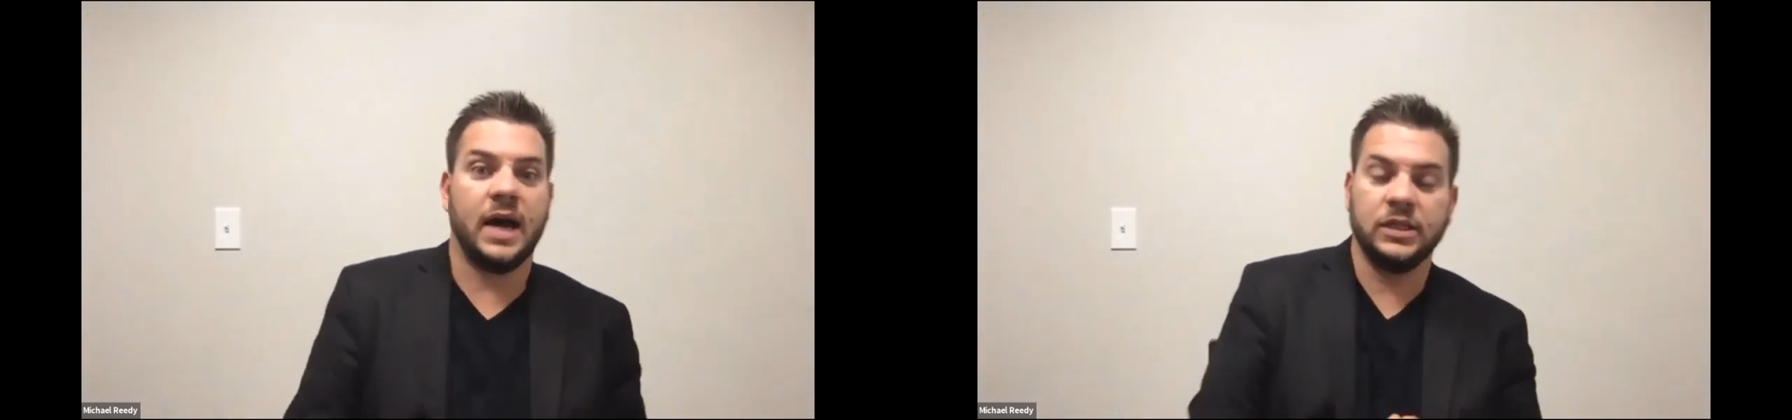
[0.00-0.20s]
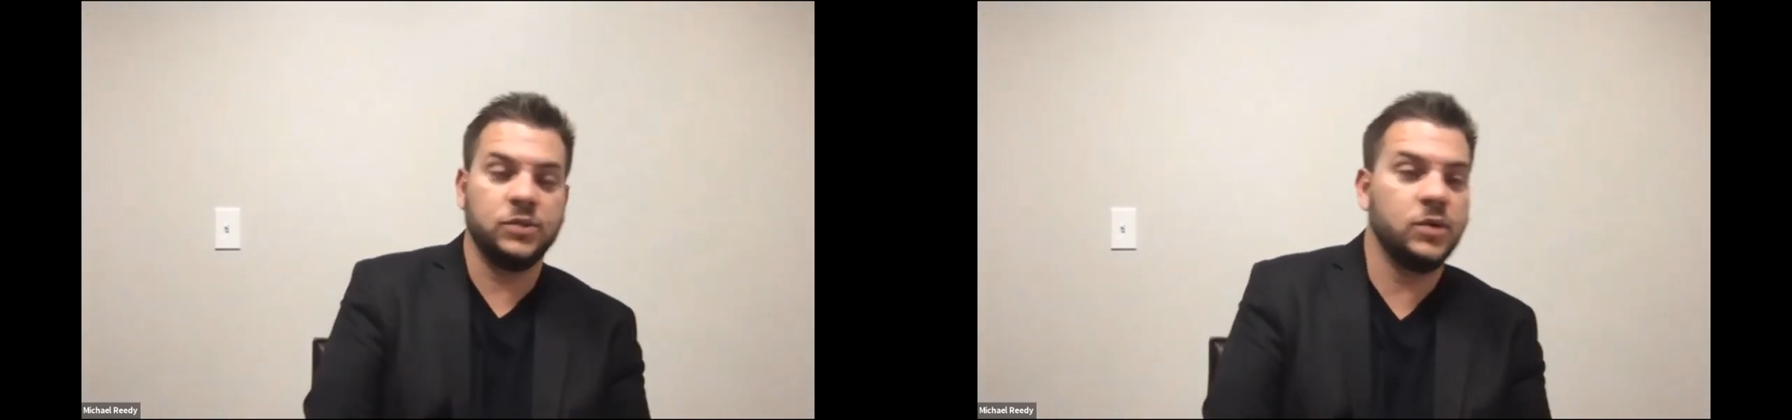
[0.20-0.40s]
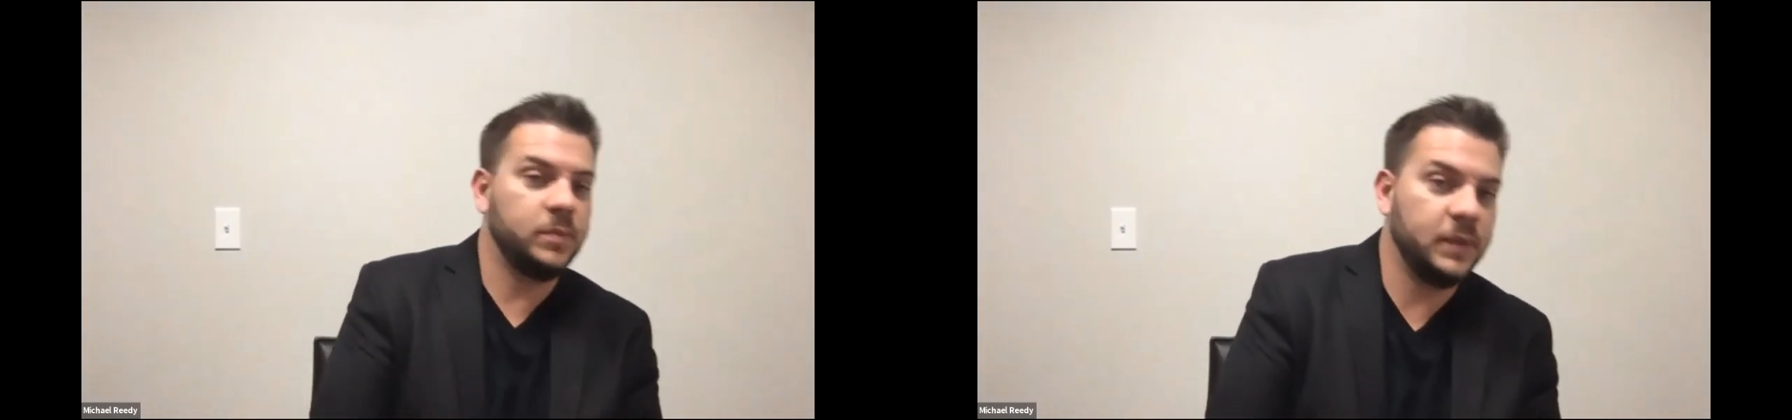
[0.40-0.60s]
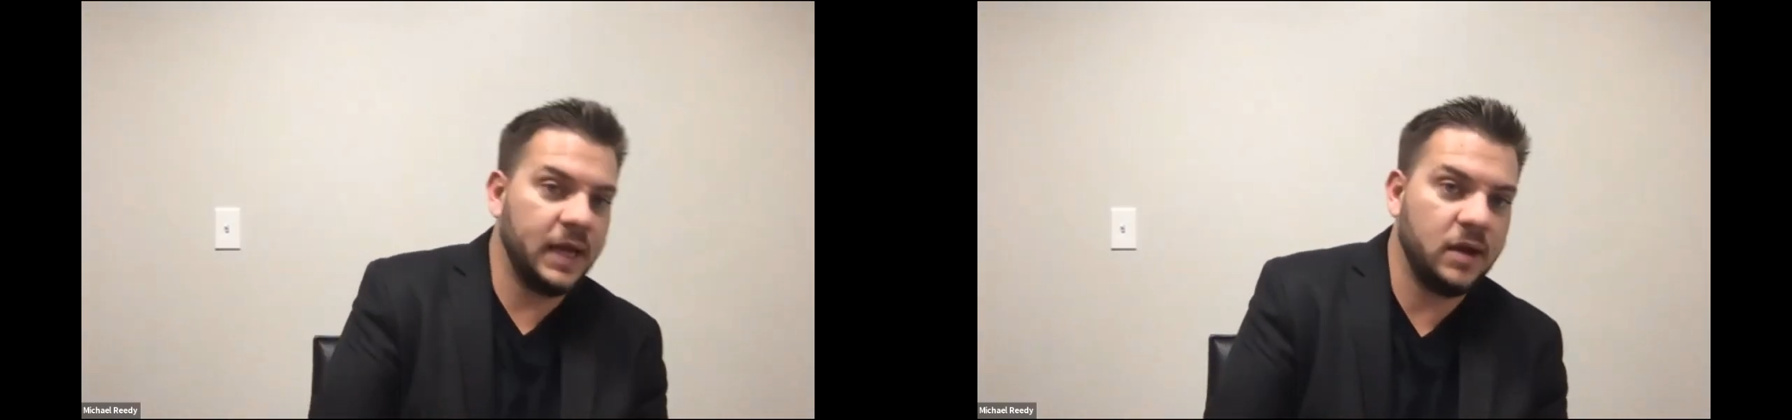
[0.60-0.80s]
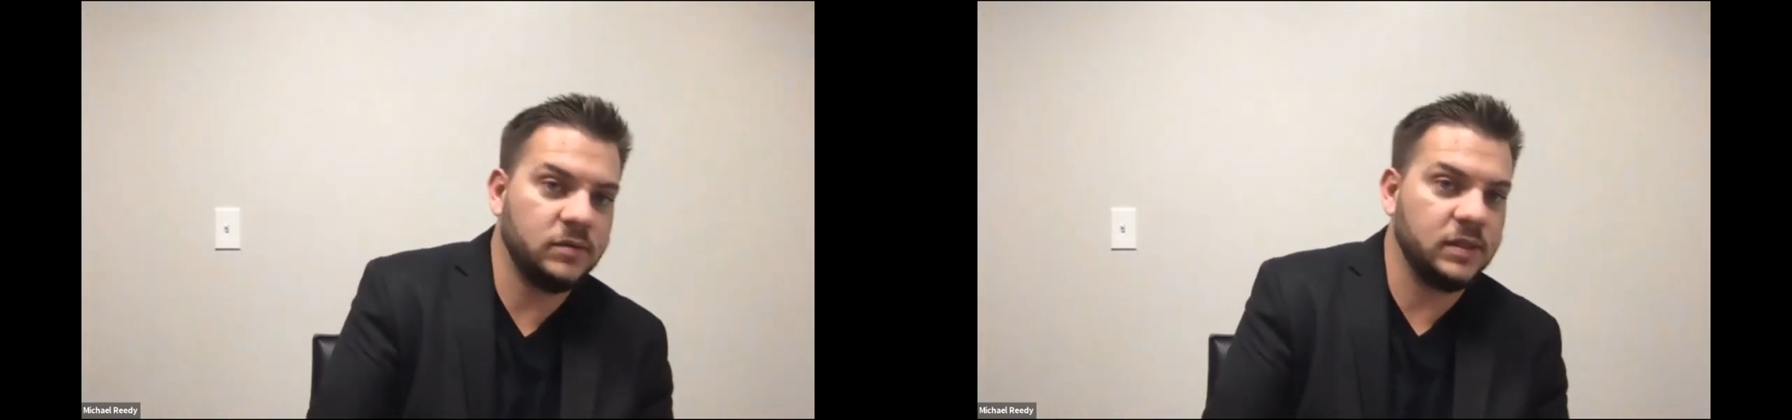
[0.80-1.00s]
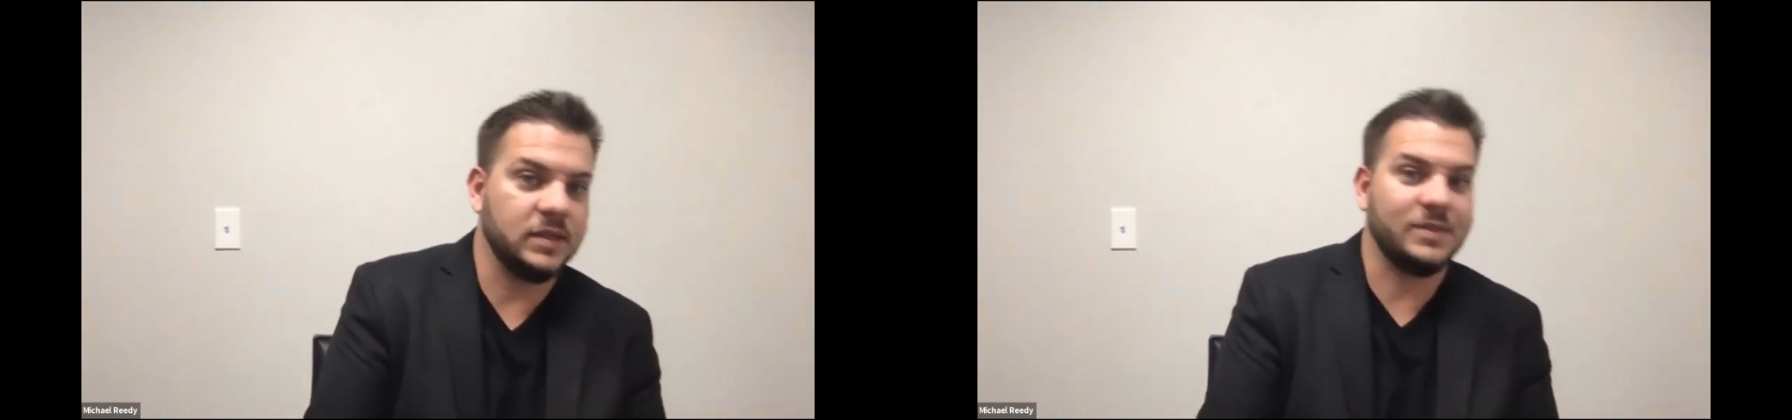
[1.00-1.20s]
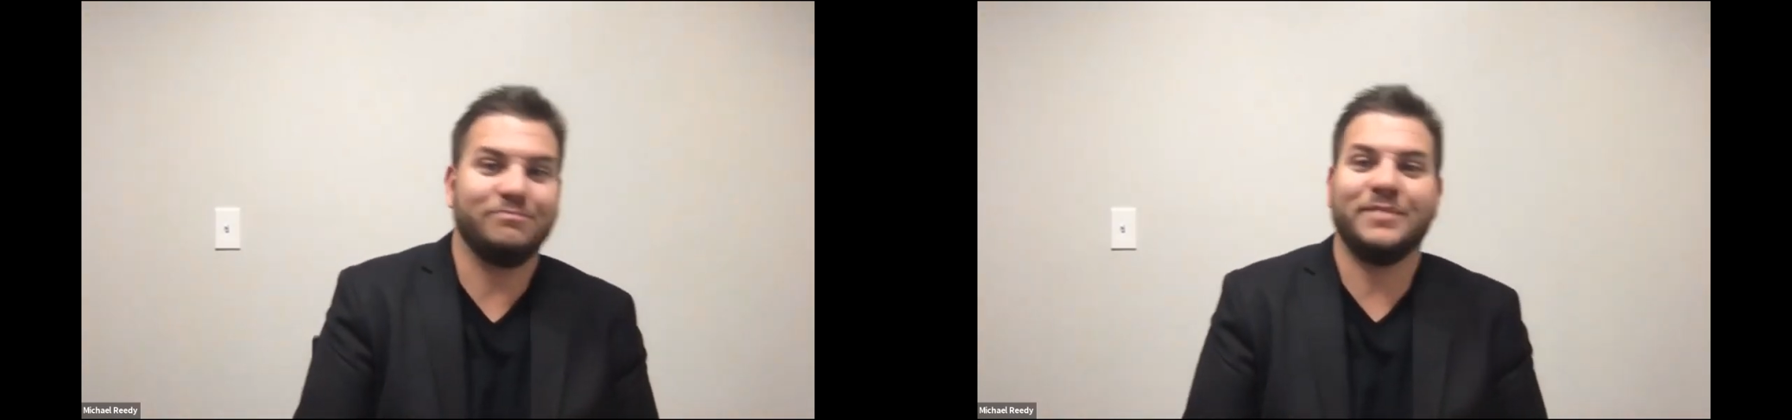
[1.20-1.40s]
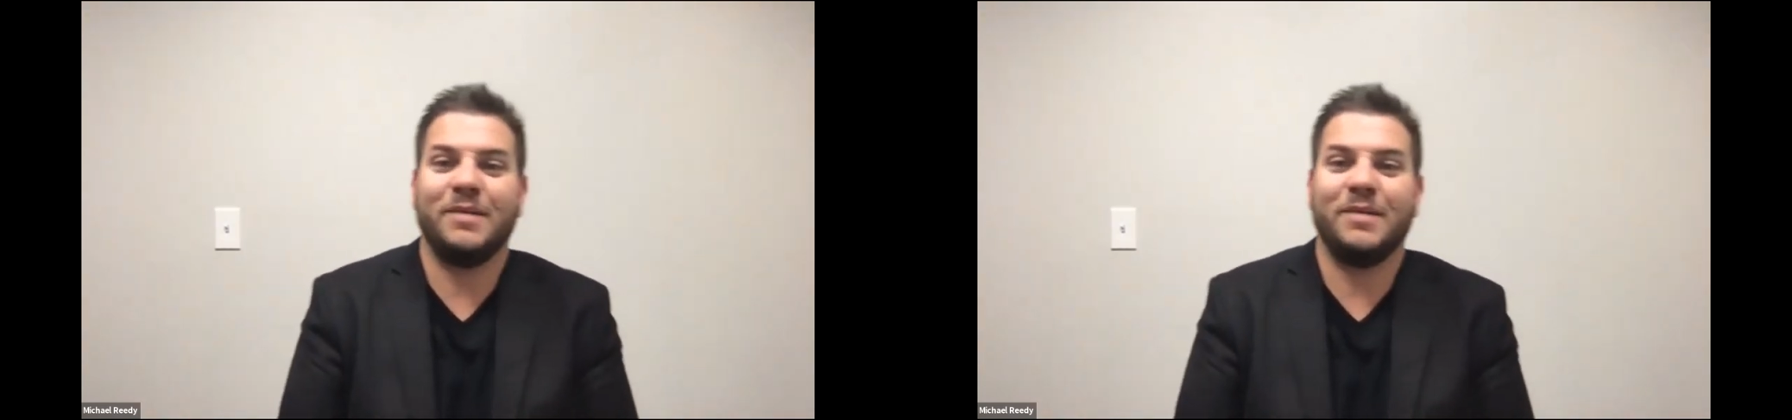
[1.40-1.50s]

I do open houses.